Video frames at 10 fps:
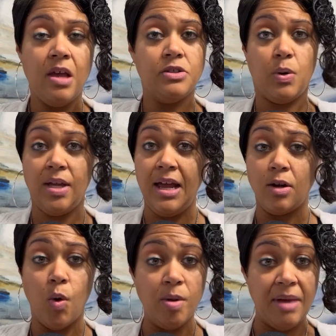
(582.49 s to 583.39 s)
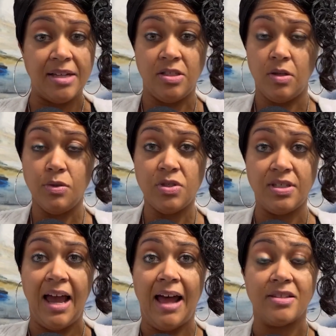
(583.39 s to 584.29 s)
So again, going back to those
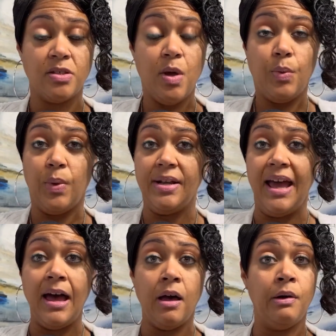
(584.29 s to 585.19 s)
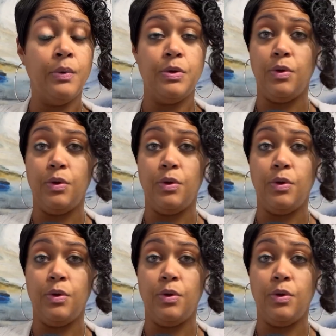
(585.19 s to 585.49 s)
stats, we're now